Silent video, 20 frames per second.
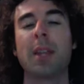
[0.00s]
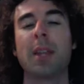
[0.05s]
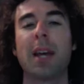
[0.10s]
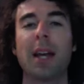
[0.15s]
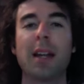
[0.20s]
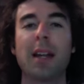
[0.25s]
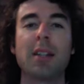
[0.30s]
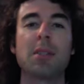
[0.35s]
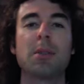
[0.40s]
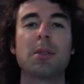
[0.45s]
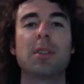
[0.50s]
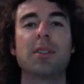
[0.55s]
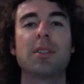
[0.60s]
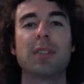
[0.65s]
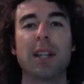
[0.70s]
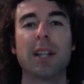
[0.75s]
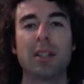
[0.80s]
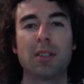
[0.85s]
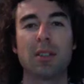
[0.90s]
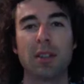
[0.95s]
And I like to
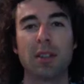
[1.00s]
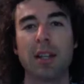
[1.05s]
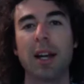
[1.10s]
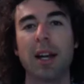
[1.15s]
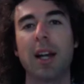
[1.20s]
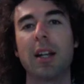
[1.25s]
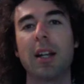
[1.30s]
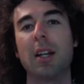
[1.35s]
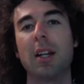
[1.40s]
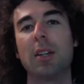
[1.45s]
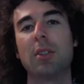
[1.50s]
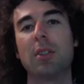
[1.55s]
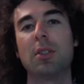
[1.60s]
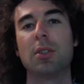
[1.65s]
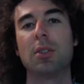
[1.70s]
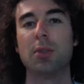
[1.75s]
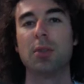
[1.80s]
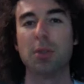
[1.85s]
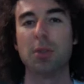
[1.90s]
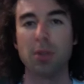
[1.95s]
reflect on that
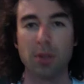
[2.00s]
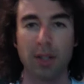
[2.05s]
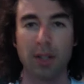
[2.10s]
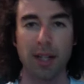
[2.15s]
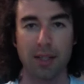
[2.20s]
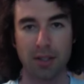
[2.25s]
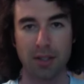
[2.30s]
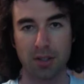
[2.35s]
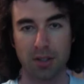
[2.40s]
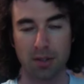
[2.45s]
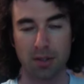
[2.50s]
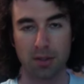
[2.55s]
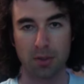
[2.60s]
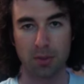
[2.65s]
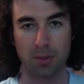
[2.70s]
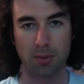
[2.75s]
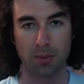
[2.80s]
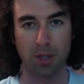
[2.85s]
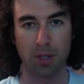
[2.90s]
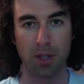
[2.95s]
to you guys and girls
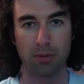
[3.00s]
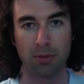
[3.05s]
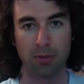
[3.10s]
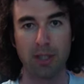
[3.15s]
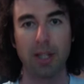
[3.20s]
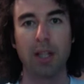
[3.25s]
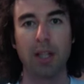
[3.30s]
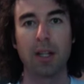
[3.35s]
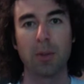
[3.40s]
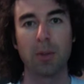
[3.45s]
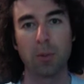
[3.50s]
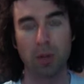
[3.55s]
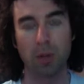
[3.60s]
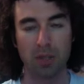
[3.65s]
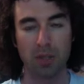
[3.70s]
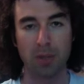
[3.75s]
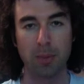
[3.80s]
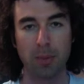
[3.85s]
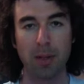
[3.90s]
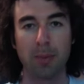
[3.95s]
reading and
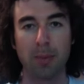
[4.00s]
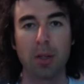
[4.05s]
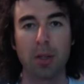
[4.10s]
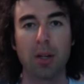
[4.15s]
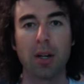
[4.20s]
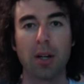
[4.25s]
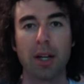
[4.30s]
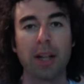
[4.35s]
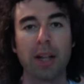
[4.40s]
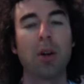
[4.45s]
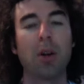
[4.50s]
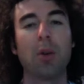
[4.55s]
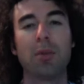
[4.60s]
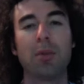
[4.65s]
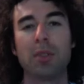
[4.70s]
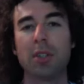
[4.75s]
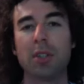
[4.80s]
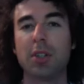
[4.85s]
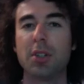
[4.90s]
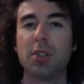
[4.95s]
watching my blog, and
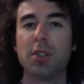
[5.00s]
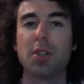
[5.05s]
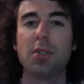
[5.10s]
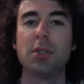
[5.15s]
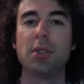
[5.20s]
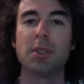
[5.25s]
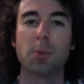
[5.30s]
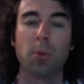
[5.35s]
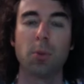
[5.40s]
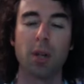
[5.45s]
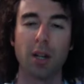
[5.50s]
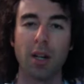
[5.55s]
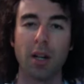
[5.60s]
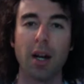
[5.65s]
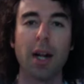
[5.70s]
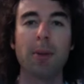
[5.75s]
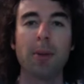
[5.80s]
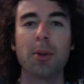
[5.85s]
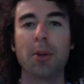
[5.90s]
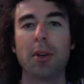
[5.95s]
hopefully you can use what
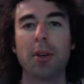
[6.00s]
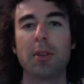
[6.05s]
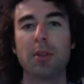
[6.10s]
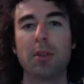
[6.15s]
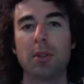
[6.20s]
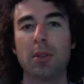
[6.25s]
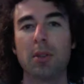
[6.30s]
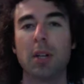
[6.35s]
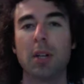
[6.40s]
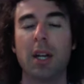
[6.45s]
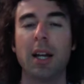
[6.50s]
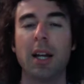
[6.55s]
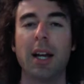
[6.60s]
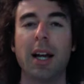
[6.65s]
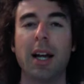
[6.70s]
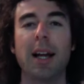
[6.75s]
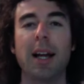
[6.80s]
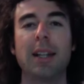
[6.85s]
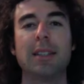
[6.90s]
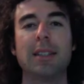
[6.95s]
I'm going through
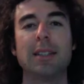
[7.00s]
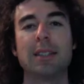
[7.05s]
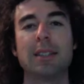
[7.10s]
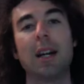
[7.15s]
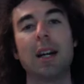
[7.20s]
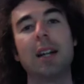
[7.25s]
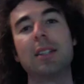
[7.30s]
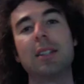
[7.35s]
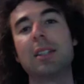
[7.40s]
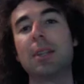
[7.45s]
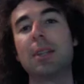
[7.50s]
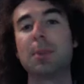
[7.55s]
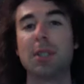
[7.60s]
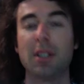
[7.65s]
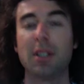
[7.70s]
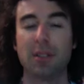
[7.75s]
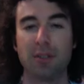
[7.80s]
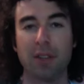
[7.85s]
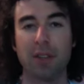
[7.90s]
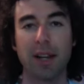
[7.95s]
as tips and
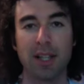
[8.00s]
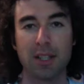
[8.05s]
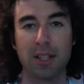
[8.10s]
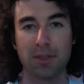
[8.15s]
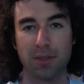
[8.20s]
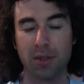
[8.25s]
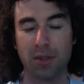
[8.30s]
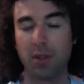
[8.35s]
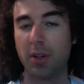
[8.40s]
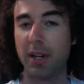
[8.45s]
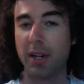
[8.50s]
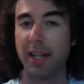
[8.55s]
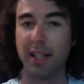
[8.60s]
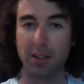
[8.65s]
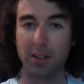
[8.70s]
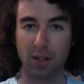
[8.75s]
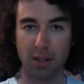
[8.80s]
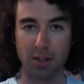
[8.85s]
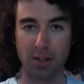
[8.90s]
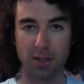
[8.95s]
advice for any
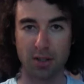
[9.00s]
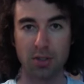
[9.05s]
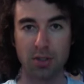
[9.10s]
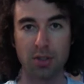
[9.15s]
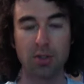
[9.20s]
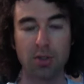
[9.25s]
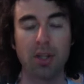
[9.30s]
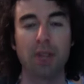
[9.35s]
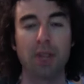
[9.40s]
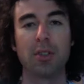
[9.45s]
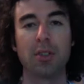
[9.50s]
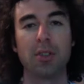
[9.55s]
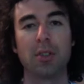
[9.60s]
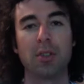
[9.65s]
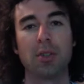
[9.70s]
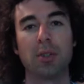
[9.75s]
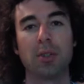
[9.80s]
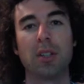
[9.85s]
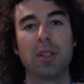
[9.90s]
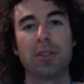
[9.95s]
launches you ever
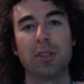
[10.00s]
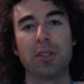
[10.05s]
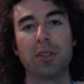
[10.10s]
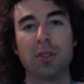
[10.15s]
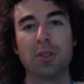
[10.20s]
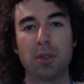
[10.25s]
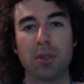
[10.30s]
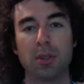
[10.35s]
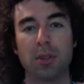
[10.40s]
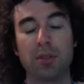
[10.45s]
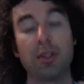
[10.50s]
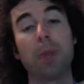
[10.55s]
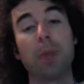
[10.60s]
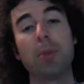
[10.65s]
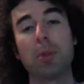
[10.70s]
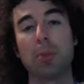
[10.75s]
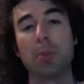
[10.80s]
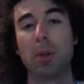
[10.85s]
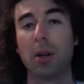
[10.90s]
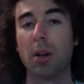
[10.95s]
do in the future from
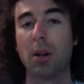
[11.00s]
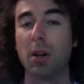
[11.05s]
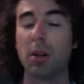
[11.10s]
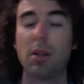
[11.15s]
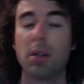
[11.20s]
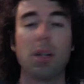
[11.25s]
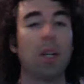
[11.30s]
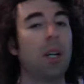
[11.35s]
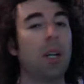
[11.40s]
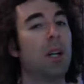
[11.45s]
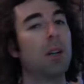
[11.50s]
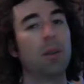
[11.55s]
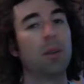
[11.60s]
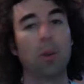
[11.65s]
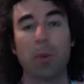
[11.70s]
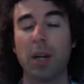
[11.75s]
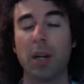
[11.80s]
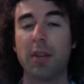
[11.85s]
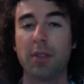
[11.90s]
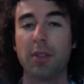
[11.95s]
your blog or
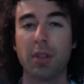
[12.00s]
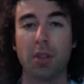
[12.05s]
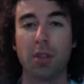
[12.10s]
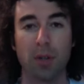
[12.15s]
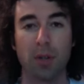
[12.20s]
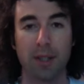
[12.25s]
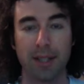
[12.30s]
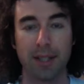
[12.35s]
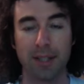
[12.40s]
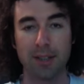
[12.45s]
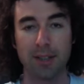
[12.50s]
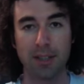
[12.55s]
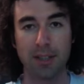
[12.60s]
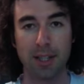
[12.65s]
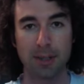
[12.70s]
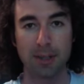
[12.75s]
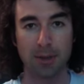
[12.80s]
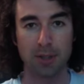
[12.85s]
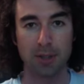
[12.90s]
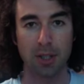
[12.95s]
whatever you do on the
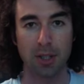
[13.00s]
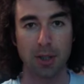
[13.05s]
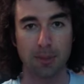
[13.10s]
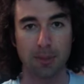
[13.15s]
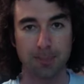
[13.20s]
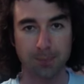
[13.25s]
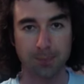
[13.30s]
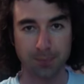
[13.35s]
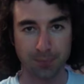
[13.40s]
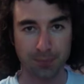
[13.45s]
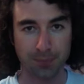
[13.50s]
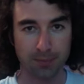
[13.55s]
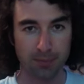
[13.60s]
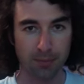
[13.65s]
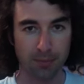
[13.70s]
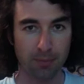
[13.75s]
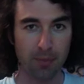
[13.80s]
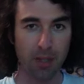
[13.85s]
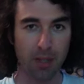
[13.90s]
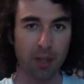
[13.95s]
internet. So
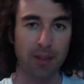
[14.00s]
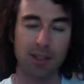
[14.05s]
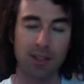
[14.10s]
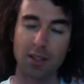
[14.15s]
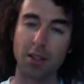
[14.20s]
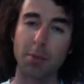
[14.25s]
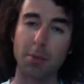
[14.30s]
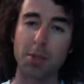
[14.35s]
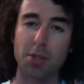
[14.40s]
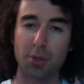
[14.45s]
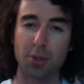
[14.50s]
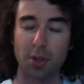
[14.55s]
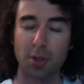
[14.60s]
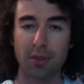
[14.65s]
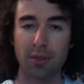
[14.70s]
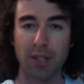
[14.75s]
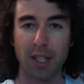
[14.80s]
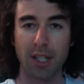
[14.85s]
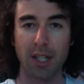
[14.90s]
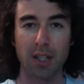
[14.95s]
these are going to be short
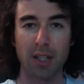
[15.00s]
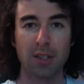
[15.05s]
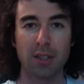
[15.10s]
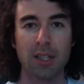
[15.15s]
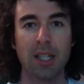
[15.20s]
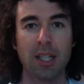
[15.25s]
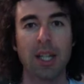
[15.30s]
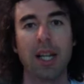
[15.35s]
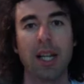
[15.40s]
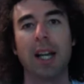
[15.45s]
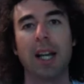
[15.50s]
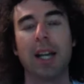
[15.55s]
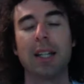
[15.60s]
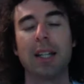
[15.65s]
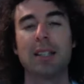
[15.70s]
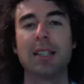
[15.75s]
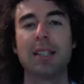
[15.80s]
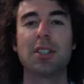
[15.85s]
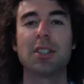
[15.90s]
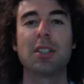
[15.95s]
videos, and
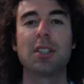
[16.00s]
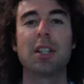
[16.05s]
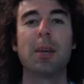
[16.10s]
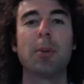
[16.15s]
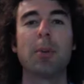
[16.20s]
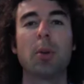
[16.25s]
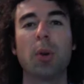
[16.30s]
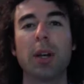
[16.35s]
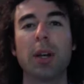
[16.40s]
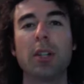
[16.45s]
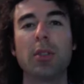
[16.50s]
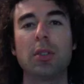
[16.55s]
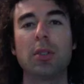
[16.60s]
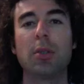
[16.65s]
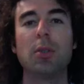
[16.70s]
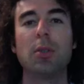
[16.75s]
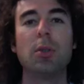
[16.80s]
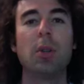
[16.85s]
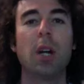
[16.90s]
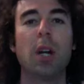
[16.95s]
essentially I'm going
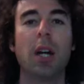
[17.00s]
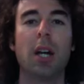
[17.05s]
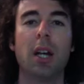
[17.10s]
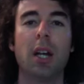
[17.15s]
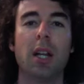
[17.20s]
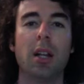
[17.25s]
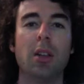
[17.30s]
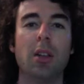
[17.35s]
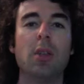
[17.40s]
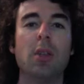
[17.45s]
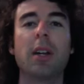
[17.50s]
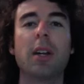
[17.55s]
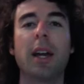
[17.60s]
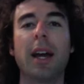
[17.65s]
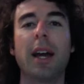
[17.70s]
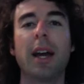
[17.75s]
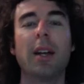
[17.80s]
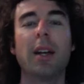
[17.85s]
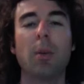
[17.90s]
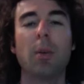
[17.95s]
to look
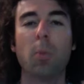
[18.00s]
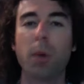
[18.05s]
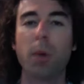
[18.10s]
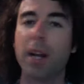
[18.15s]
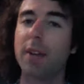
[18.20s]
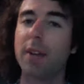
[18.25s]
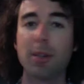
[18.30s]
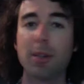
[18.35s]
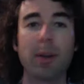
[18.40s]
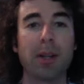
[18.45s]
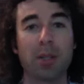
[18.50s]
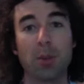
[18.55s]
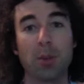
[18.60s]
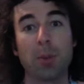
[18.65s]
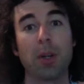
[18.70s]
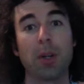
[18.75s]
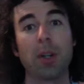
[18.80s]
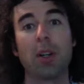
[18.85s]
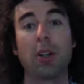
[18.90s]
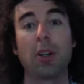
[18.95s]
at whatever I'm actually
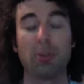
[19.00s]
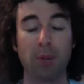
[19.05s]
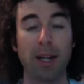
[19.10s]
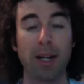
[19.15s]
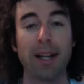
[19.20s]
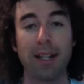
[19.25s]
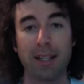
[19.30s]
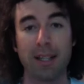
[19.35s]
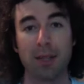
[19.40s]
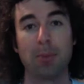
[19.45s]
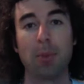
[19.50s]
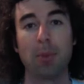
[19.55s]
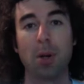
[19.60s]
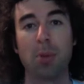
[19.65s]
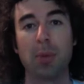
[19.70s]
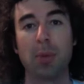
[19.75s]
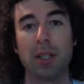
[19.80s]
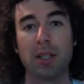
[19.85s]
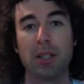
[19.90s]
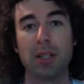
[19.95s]
working on right at the
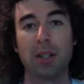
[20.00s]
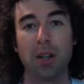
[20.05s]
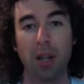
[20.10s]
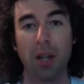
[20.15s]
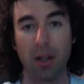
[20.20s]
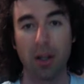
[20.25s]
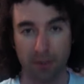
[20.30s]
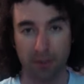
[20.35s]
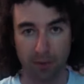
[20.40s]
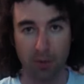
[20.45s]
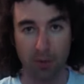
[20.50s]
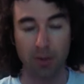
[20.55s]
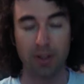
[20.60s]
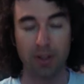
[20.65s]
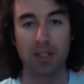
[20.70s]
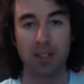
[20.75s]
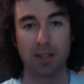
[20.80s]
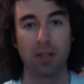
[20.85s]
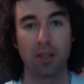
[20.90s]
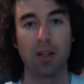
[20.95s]
moment for
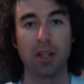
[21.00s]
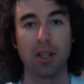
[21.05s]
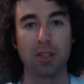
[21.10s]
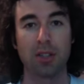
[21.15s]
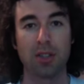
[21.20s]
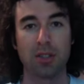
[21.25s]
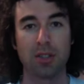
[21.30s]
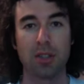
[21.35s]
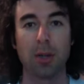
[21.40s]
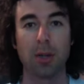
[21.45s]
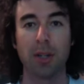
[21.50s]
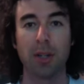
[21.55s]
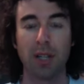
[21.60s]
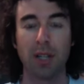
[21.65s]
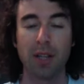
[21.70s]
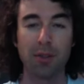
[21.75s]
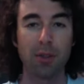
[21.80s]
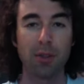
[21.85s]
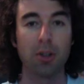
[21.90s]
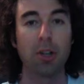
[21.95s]
this launch. So I'm going to
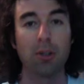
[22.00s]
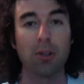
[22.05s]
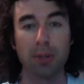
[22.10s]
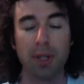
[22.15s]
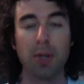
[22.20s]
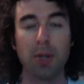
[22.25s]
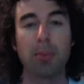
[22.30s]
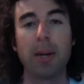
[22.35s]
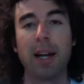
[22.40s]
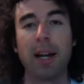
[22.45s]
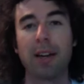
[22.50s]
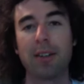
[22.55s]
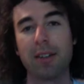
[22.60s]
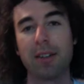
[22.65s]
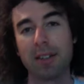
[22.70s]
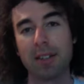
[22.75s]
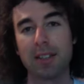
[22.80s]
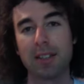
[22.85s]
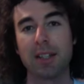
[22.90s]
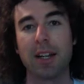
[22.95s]
give you a real
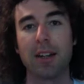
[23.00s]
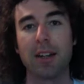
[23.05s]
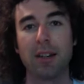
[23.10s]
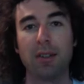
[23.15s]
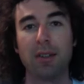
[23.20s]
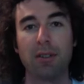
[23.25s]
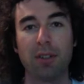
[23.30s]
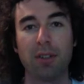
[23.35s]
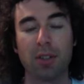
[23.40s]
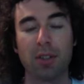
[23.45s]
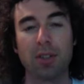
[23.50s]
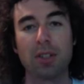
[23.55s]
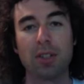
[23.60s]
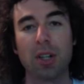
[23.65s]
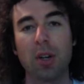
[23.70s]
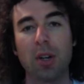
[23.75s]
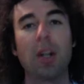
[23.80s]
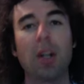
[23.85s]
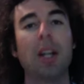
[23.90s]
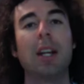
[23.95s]
background insider info.
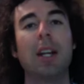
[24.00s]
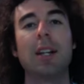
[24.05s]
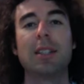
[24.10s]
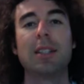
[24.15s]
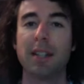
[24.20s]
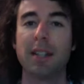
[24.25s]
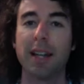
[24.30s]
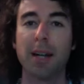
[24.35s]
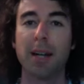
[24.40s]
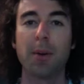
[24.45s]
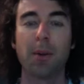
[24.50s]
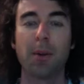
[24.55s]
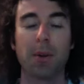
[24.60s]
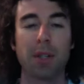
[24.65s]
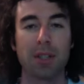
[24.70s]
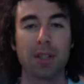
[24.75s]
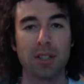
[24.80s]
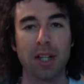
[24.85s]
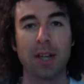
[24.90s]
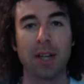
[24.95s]
So today we're
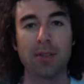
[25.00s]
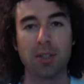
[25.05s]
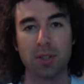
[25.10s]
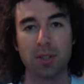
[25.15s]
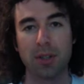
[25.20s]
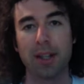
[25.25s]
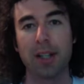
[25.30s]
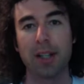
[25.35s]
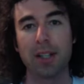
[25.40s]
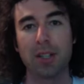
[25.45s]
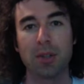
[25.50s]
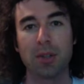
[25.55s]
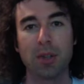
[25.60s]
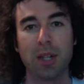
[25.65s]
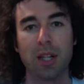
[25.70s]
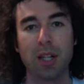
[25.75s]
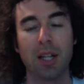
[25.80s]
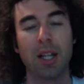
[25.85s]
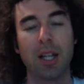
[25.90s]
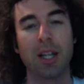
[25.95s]
going to dive straight into
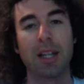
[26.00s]
it.